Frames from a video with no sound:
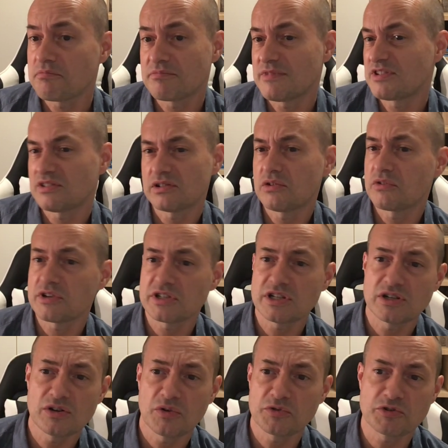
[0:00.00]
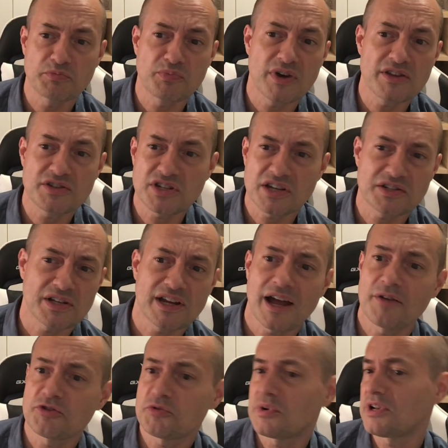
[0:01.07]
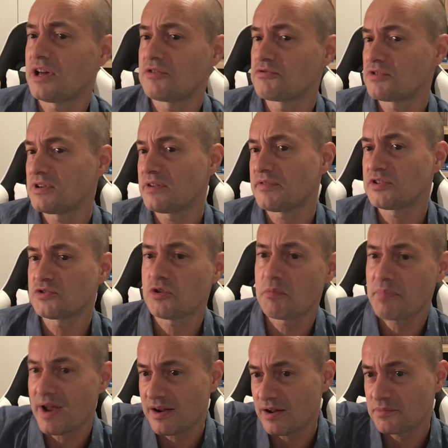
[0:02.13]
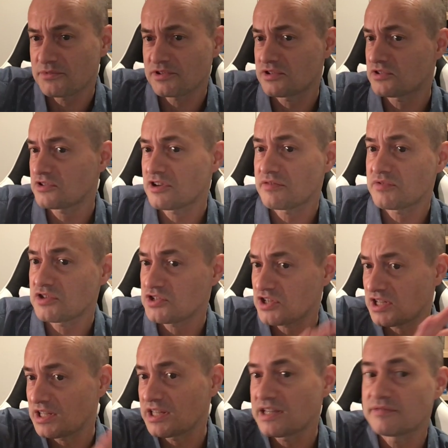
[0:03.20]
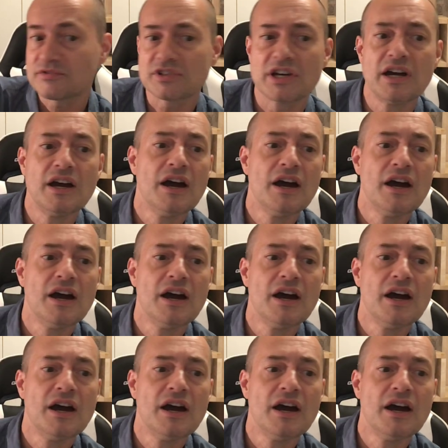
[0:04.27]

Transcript: This is the longest he can hold his breath. She has to count to 100, and if he's not back up to the surface, she leaves.